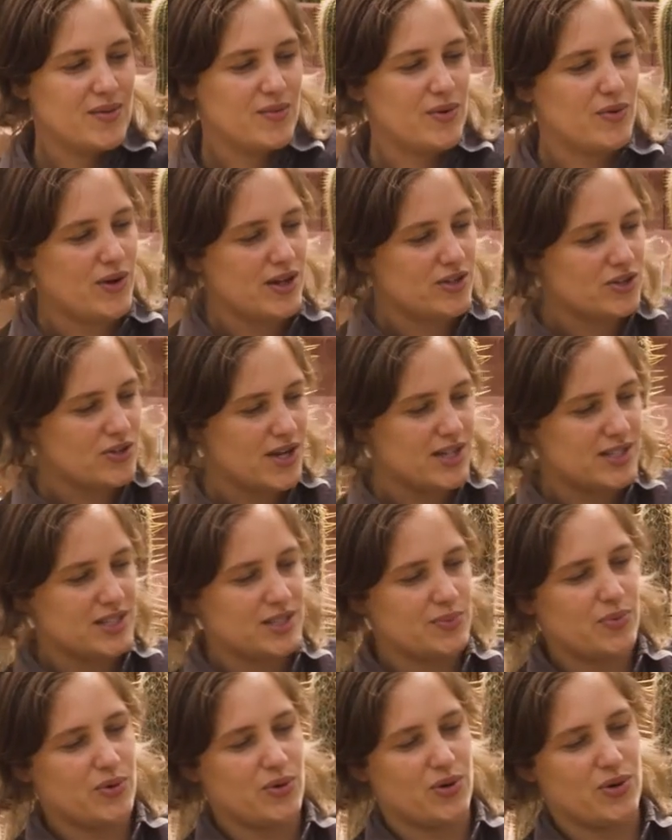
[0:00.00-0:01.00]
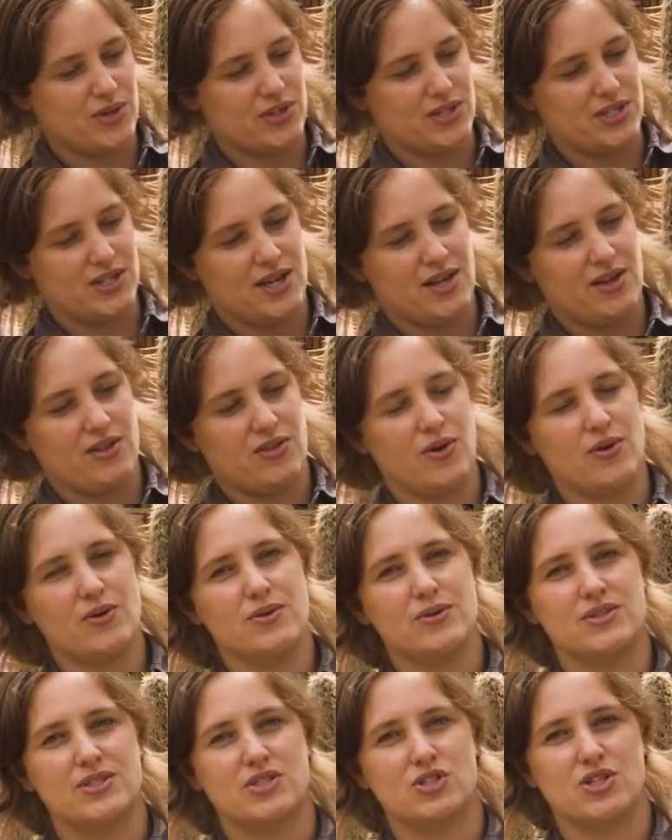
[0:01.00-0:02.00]
But we transport
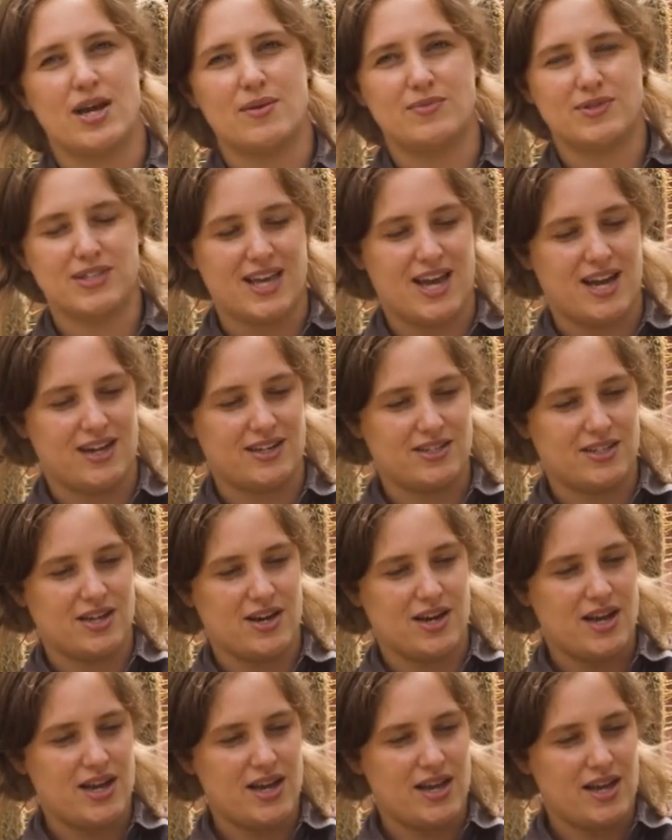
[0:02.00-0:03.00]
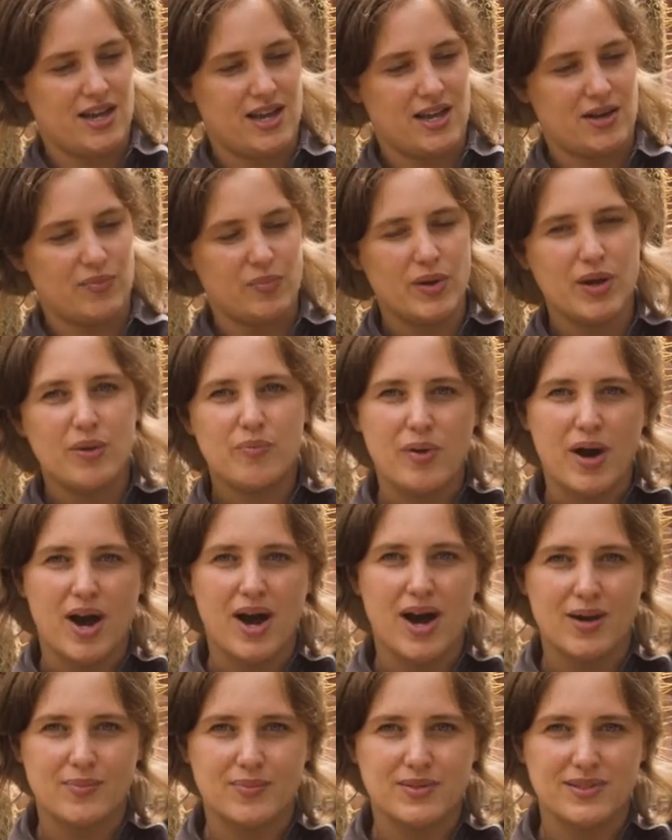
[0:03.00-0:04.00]
those shaped cacti in big
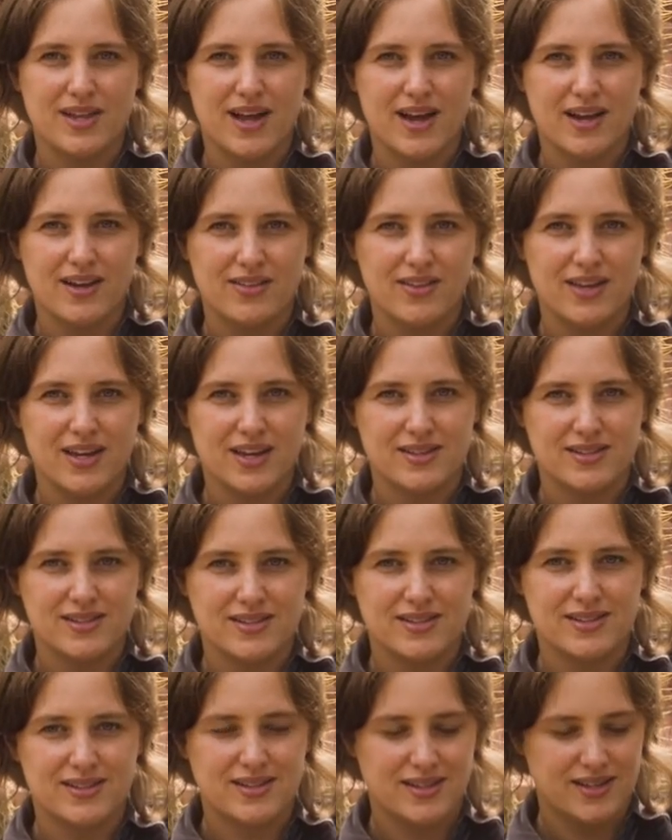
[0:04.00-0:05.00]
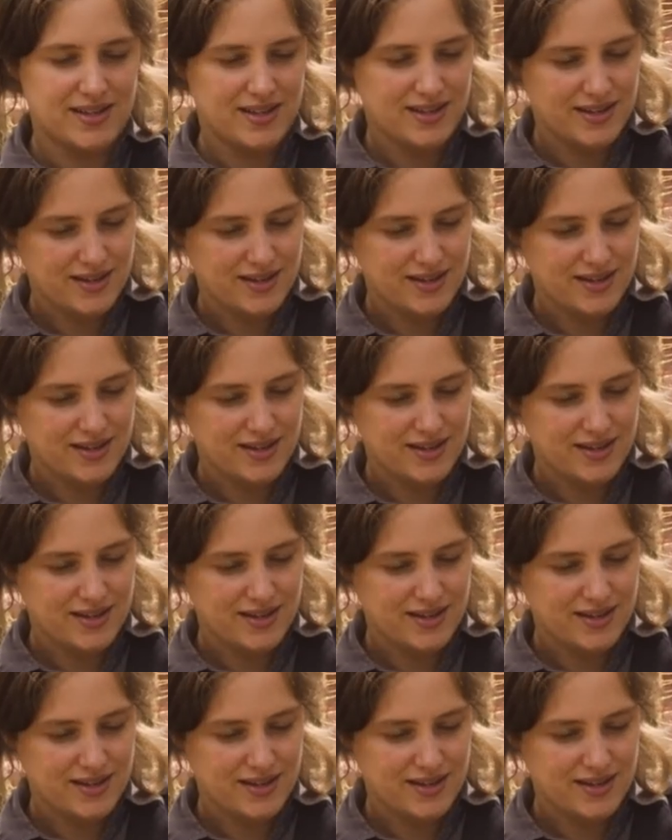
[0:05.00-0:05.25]
pipes like this,